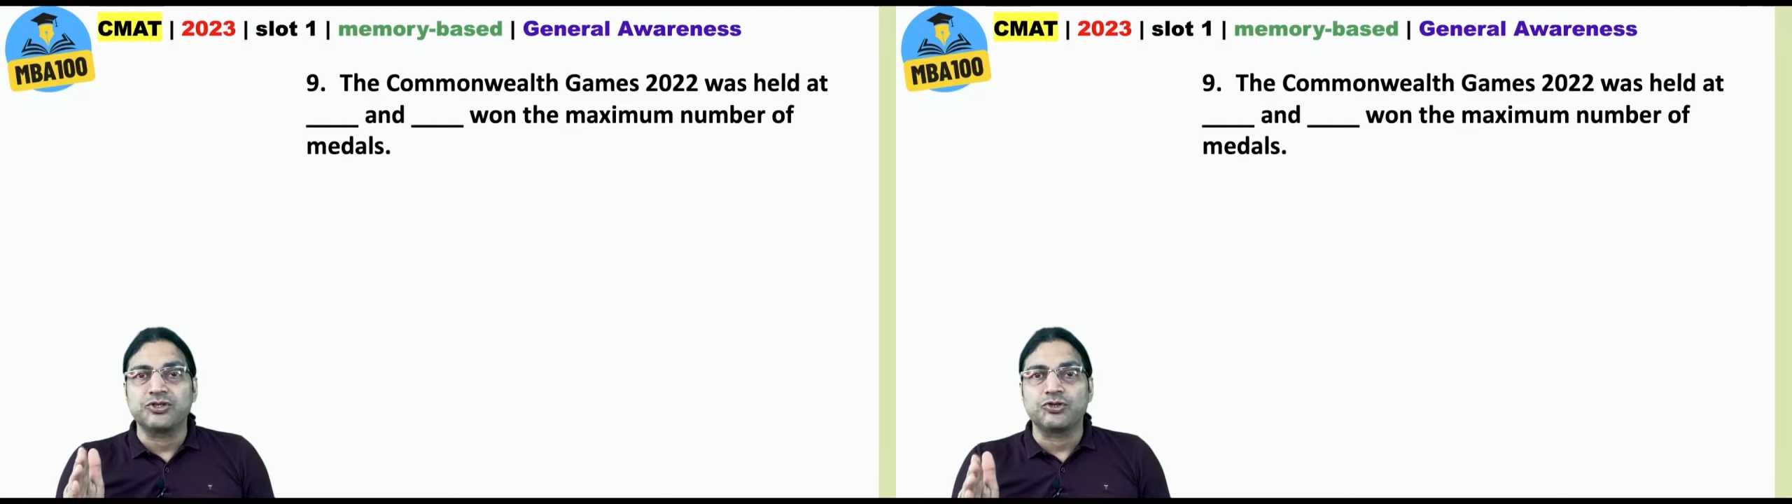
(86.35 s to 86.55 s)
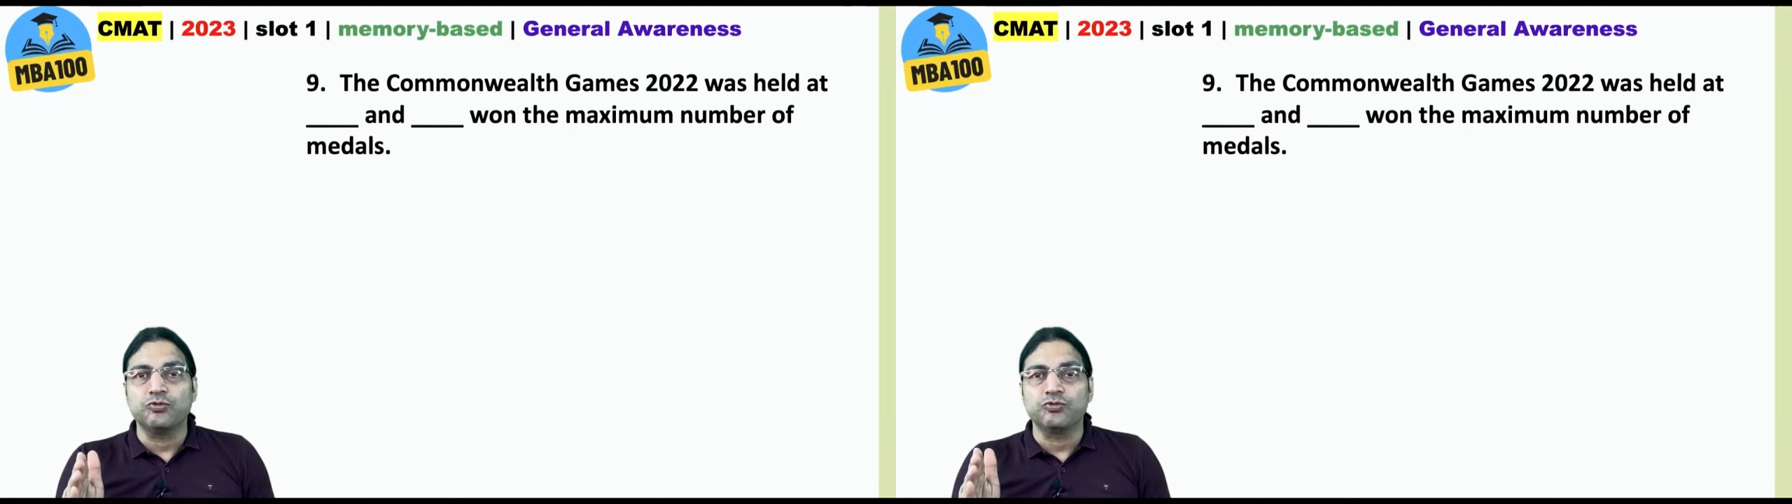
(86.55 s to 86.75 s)

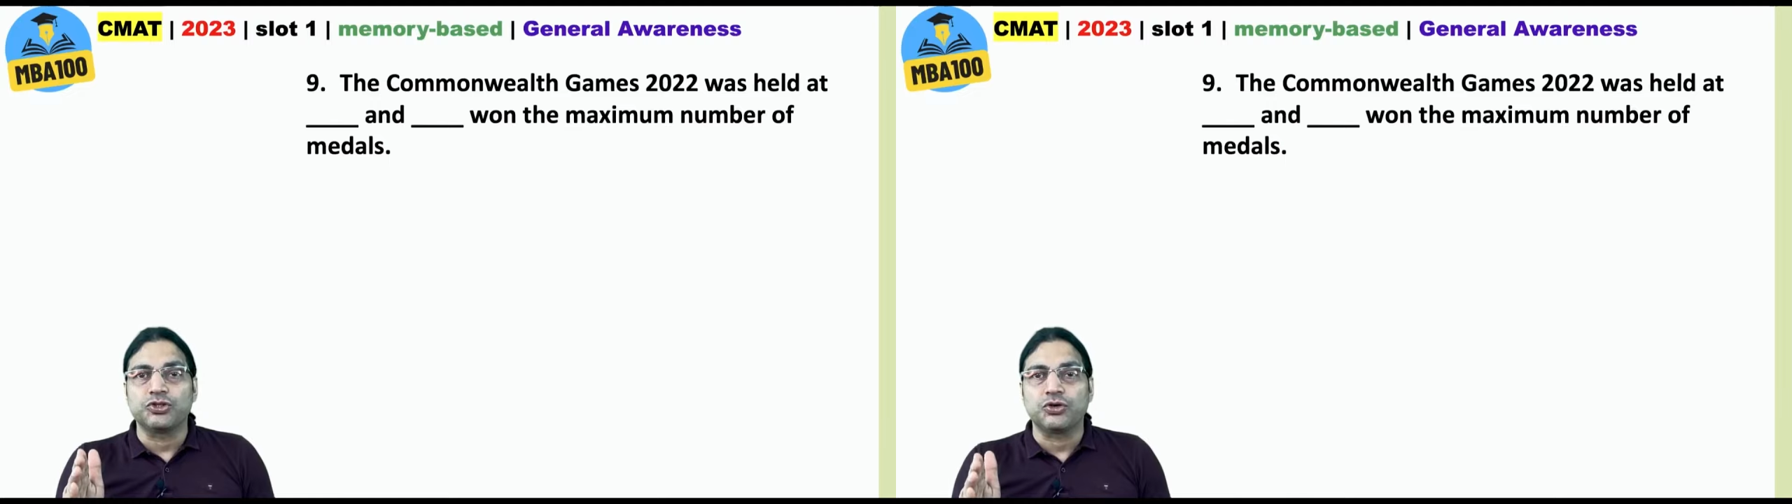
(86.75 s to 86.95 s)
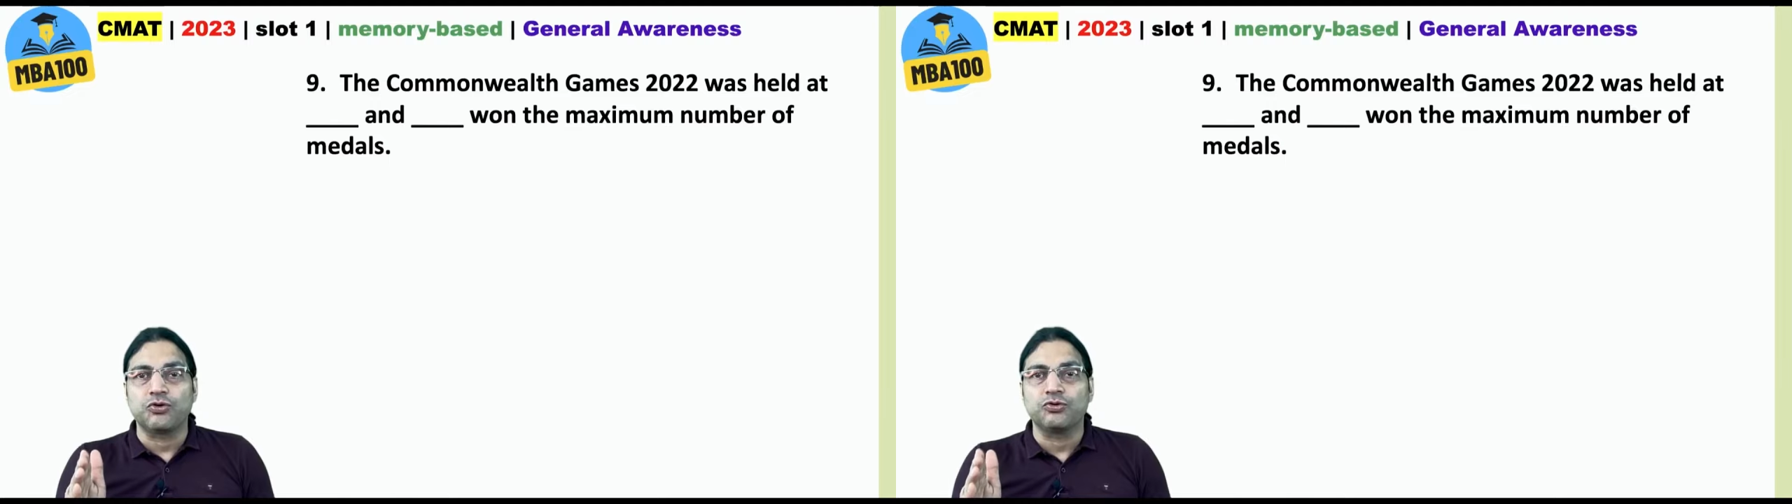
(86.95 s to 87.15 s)

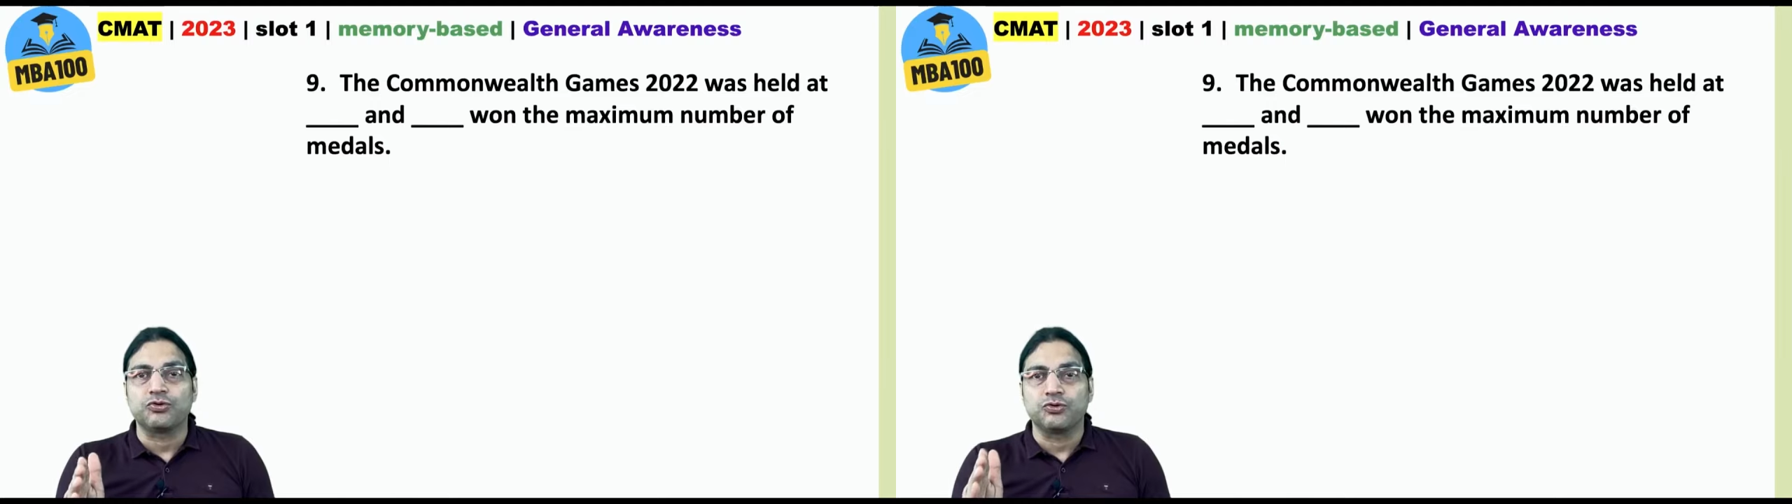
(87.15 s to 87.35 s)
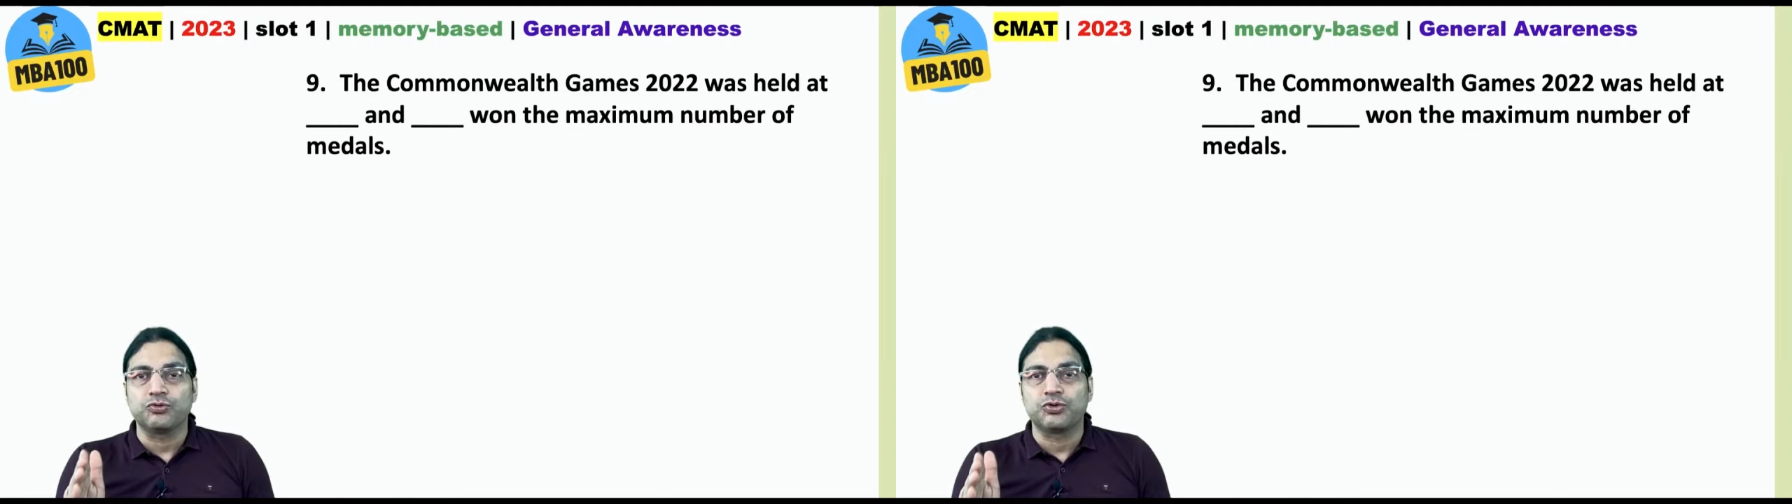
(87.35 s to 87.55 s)

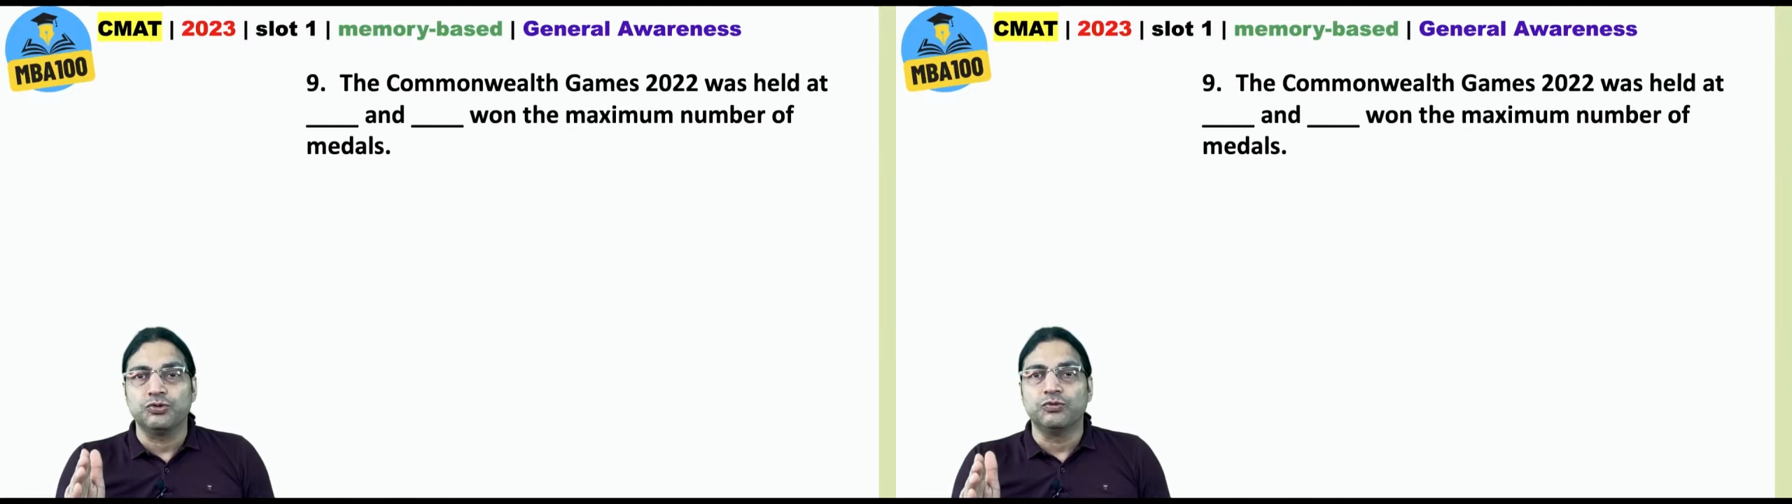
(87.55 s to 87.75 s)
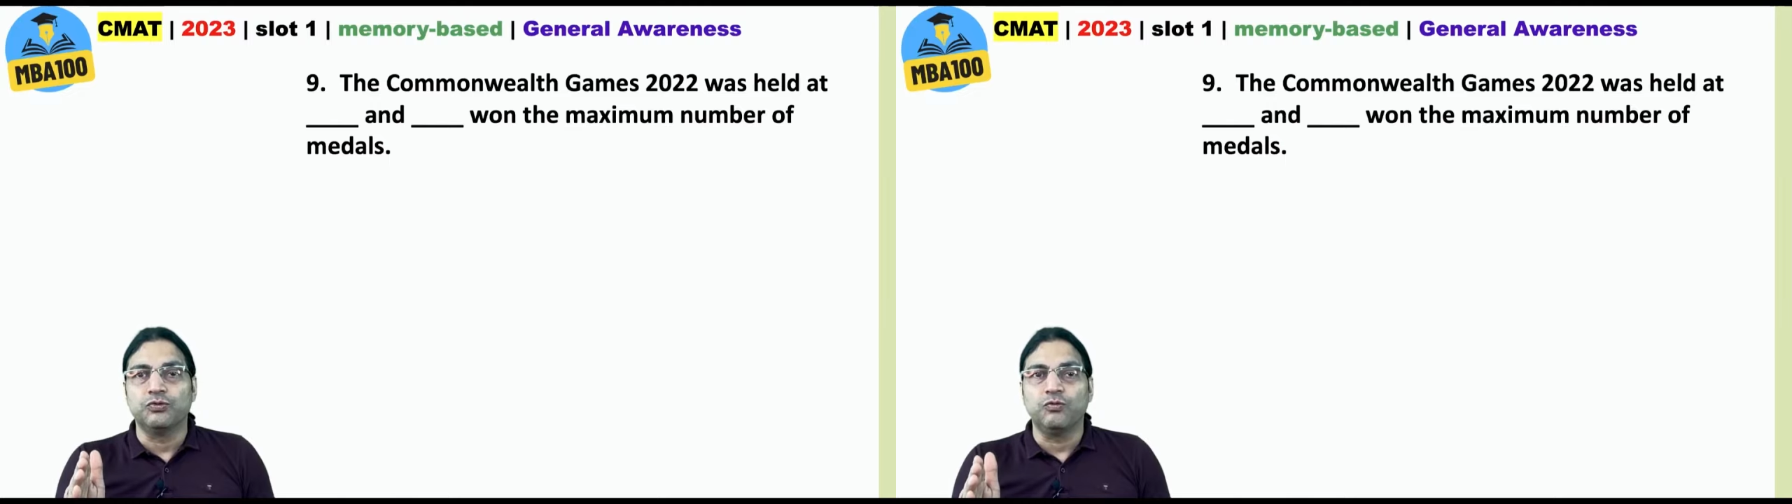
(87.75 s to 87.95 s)
2022